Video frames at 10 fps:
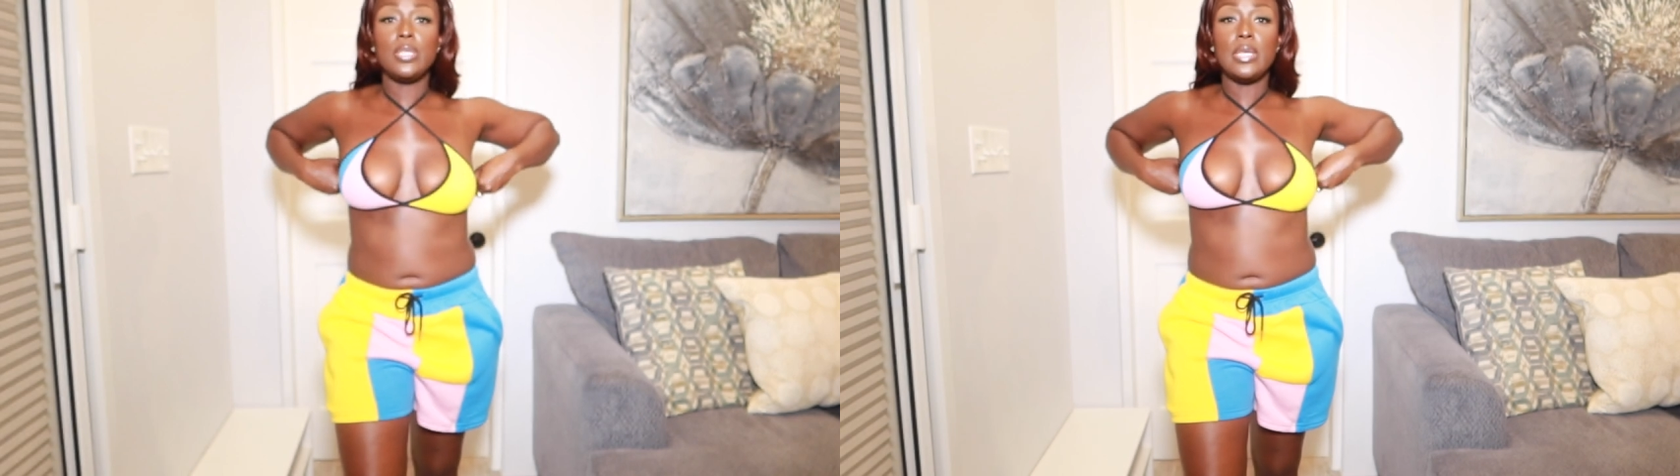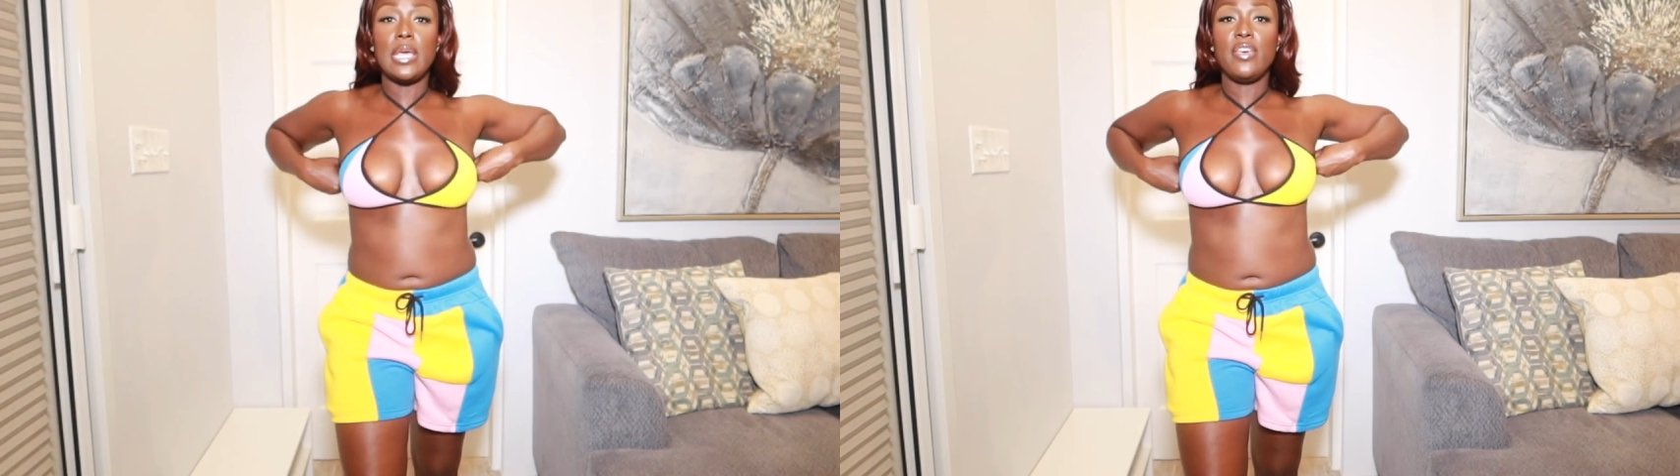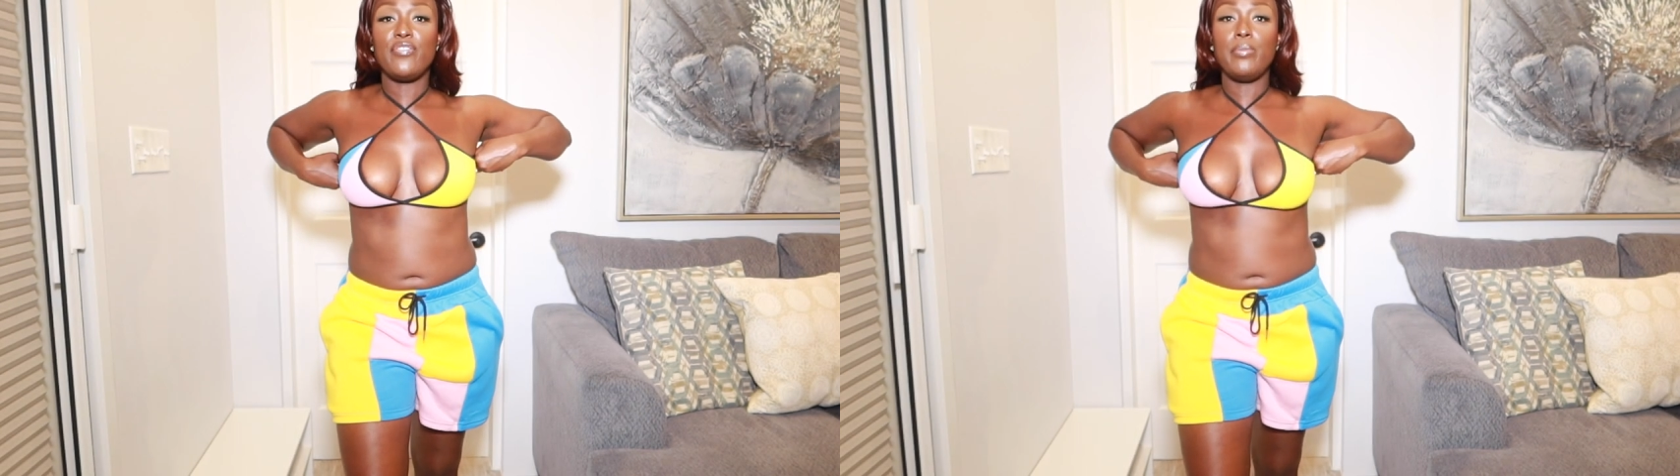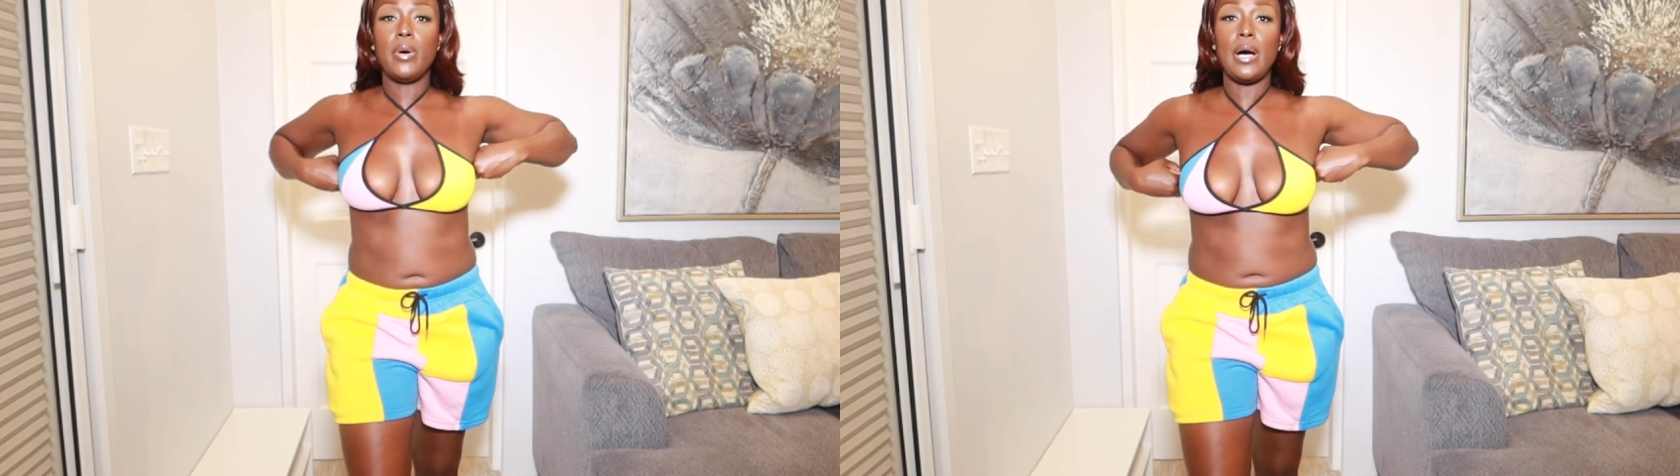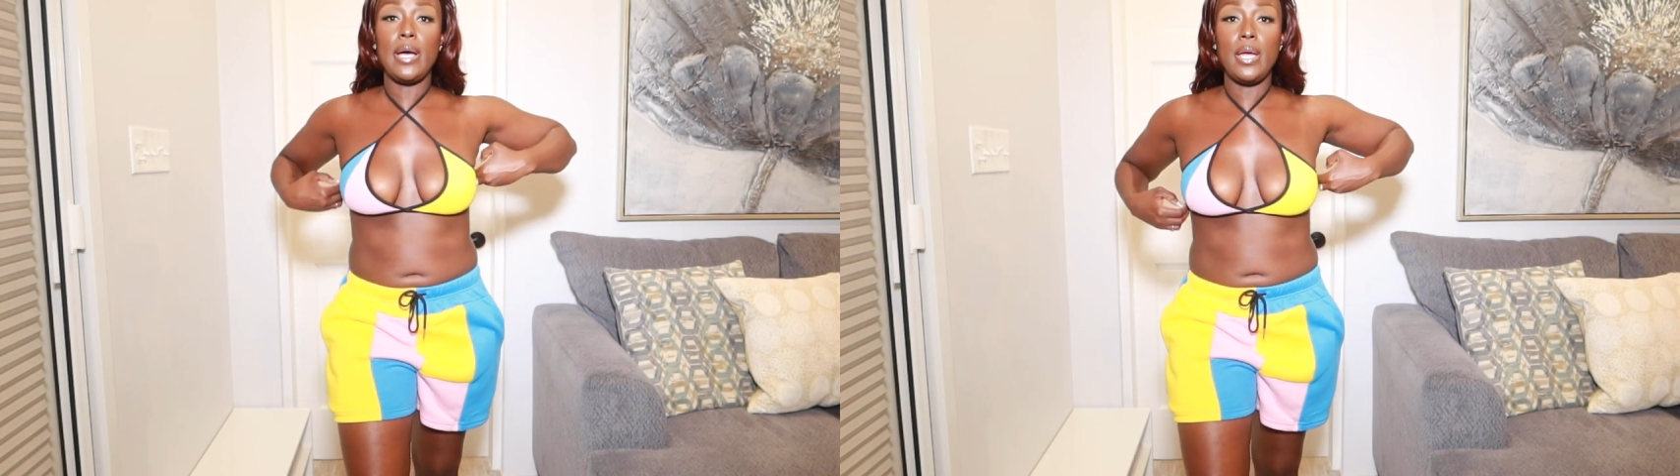to give
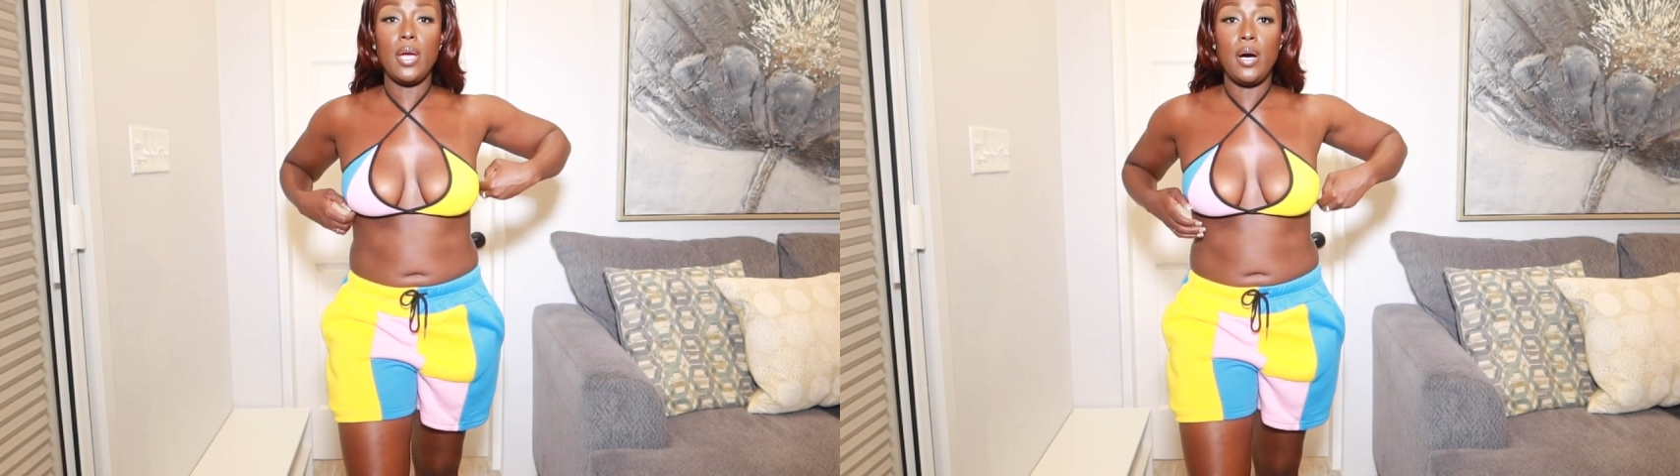my